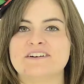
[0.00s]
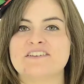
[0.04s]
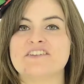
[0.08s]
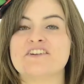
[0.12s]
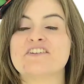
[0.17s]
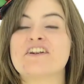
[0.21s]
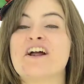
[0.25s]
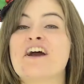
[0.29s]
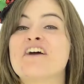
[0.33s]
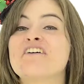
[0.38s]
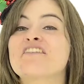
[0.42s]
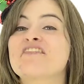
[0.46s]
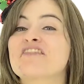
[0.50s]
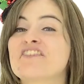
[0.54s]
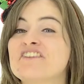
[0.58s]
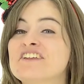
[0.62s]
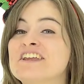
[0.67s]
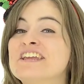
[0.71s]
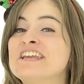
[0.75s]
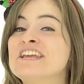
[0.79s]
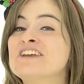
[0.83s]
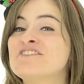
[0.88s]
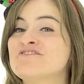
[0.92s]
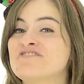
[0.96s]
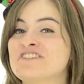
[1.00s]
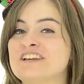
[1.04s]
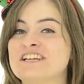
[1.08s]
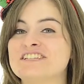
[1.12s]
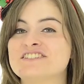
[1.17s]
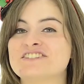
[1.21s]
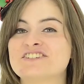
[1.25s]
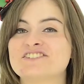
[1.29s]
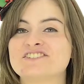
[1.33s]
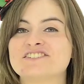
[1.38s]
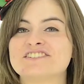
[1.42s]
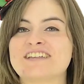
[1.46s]
There are 3
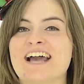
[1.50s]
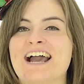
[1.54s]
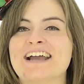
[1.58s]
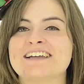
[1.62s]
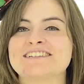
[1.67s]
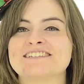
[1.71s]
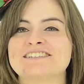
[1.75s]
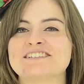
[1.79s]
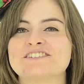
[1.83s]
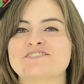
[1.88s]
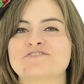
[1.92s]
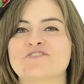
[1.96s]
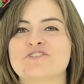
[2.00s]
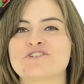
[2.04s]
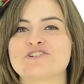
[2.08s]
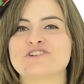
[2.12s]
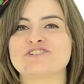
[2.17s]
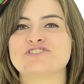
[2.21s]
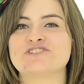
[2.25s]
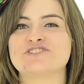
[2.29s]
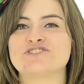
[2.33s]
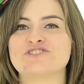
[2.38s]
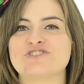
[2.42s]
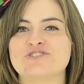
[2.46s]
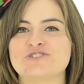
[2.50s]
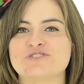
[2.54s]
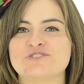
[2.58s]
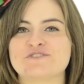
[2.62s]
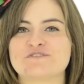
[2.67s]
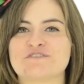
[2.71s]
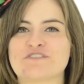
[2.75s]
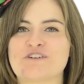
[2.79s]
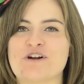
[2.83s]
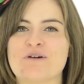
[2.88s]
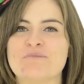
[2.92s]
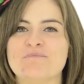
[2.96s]
reindeer sizes for you to
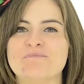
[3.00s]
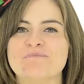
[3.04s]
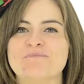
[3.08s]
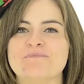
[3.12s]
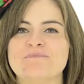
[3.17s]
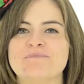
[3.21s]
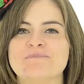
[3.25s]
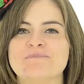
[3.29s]
choose from.